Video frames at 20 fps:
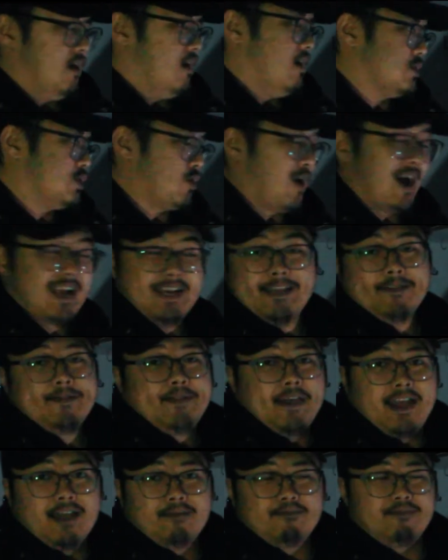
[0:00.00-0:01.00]
So I did
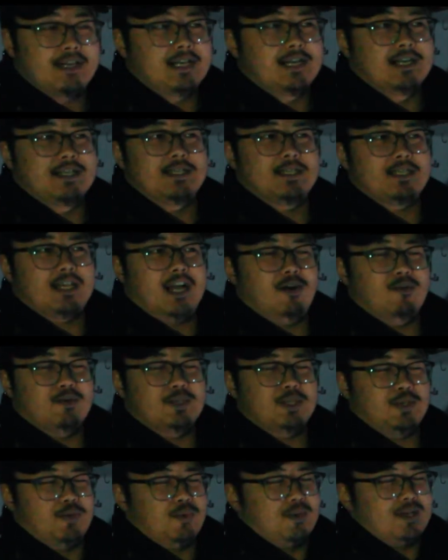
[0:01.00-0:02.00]
that because I
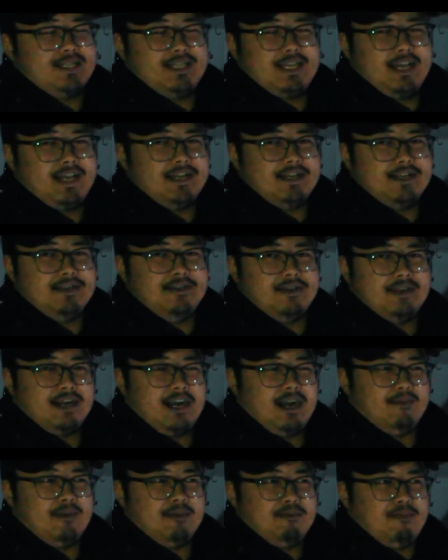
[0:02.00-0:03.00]
was too excited.
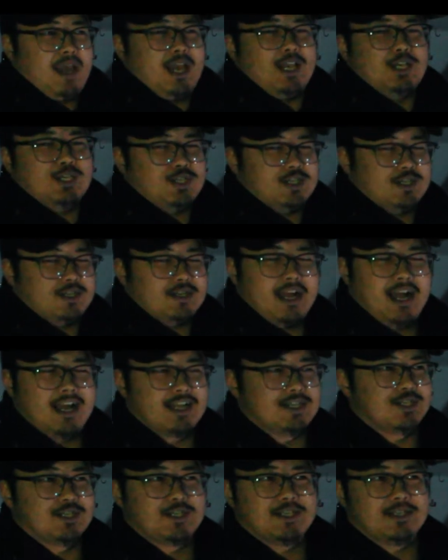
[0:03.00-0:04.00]
I'm impatient. I